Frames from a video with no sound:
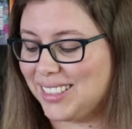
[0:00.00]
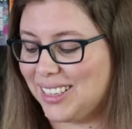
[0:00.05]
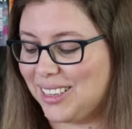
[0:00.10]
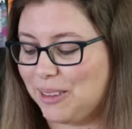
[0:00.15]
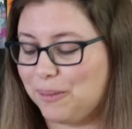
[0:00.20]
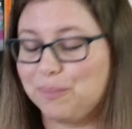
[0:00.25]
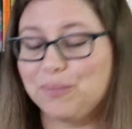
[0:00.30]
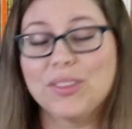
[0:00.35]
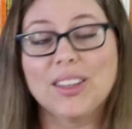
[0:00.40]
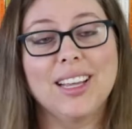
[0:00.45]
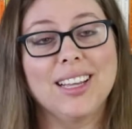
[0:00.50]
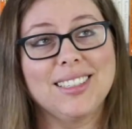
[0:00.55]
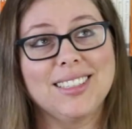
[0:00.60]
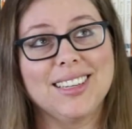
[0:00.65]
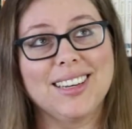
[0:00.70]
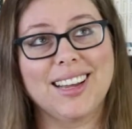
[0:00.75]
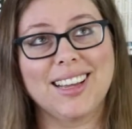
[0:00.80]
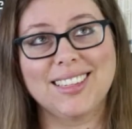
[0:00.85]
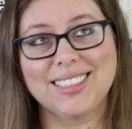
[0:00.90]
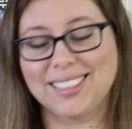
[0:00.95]
in, it's a
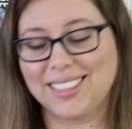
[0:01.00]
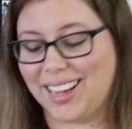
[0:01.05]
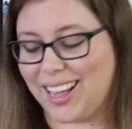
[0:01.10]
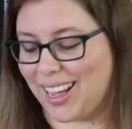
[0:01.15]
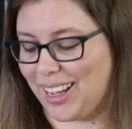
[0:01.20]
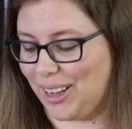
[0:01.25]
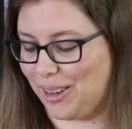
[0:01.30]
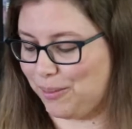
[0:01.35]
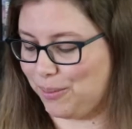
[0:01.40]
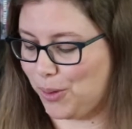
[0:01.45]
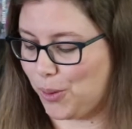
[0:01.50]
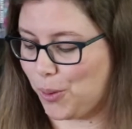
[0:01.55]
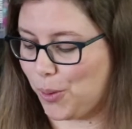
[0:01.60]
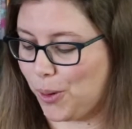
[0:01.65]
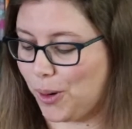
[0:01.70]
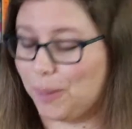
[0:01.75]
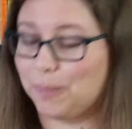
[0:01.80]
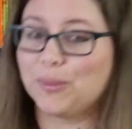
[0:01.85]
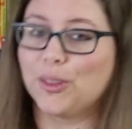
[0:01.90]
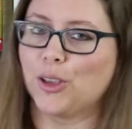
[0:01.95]
nice day,
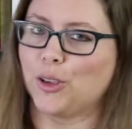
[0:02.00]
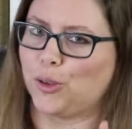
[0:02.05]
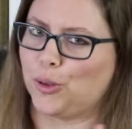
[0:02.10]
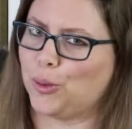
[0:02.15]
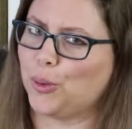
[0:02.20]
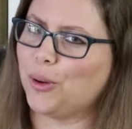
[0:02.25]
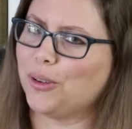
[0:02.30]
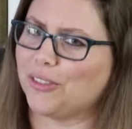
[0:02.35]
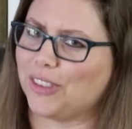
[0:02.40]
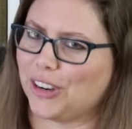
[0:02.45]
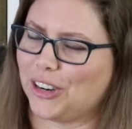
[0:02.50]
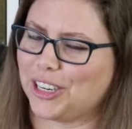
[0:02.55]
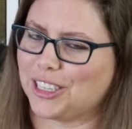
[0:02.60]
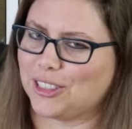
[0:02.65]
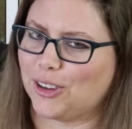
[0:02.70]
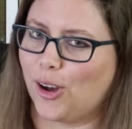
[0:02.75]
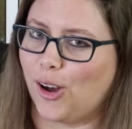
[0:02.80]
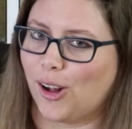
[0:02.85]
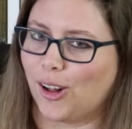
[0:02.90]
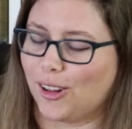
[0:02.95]
or you're very
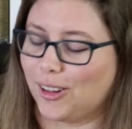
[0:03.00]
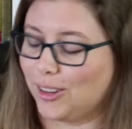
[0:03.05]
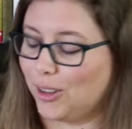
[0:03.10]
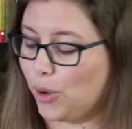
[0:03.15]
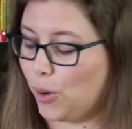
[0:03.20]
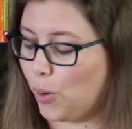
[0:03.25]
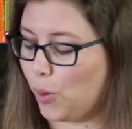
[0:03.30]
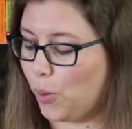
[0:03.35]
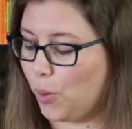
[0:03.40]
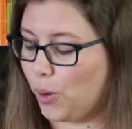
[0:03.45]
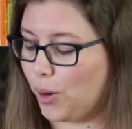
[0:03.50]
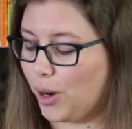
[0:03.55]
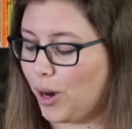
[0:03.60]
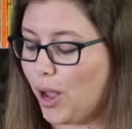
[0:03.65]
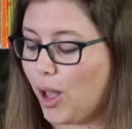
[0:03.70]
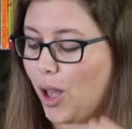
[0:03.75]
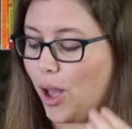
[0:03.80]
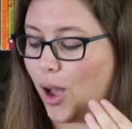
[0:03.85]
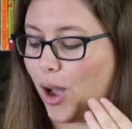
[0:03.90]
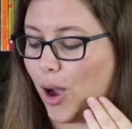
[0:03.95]
tall, or
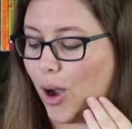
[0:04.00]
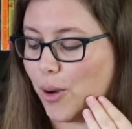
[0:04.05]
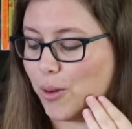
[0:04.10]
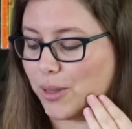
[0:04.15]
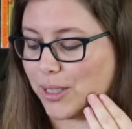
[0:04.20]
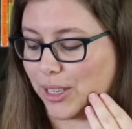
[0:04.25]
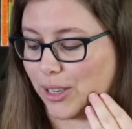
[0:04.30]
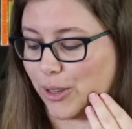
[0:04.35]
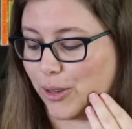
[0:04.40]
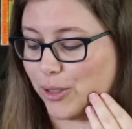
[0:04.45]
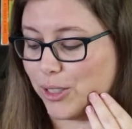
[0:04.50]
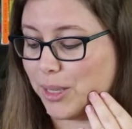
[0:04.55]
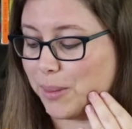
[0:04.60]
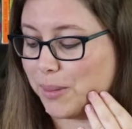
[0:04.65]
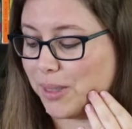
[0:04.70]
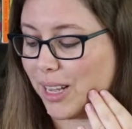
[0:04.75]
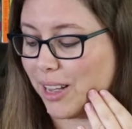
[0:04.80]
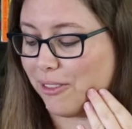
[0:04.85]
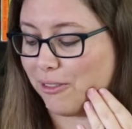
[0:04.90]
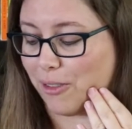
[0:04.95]
oh dear, you seem
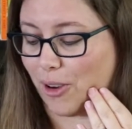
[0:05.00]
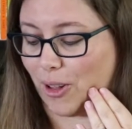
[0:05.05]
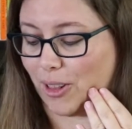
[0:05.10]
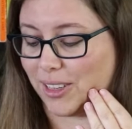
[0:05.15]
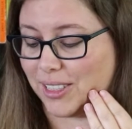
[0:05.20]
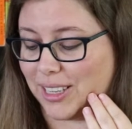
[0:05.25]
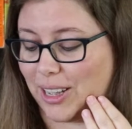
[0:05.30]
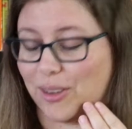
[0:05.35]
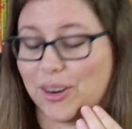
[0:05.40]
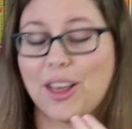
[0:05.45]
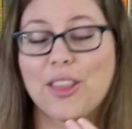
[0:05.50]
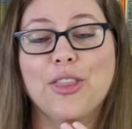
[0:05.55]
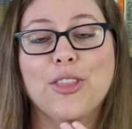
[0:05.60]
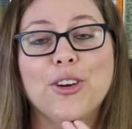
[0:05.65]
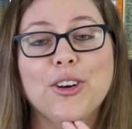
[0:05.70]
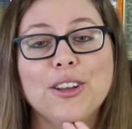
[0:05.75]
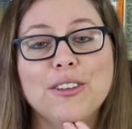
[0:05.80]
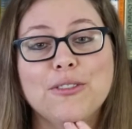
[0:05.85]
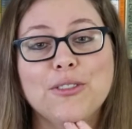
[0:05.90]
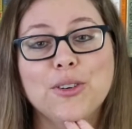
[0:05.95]
to have fallen down a
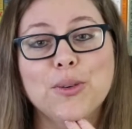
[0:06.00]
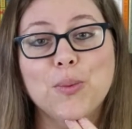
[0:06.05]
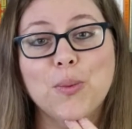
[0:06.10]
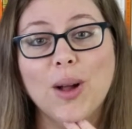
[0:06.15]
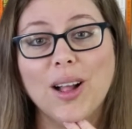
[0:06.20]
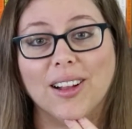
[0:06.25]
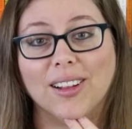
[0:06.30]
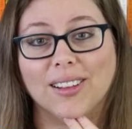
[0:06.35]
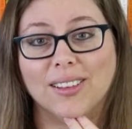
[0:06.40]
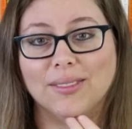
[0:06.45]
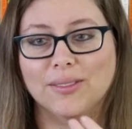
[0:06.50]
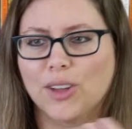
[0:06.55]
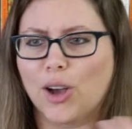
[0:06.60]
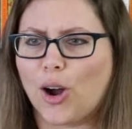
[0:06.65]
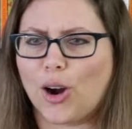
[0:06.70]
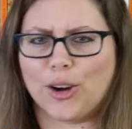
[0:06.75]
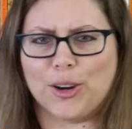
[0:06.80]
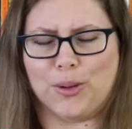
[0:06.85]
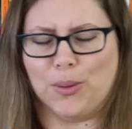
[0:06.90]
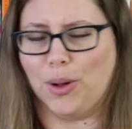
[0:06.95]
30-foot well.
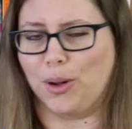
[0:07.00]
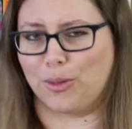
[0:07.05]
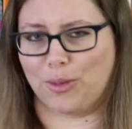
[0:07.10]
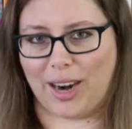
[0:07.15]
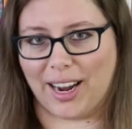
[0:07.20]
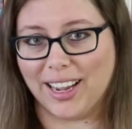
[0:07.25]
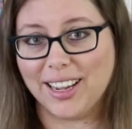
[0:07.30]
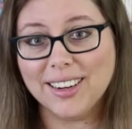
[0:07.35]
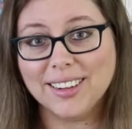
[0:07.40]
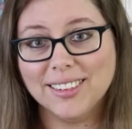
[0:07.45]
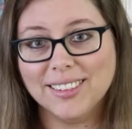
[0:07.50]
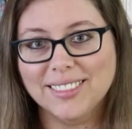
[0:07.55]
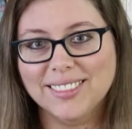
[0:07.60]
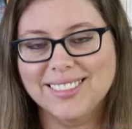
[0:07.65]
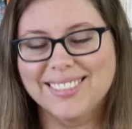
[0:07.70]
Are you all right?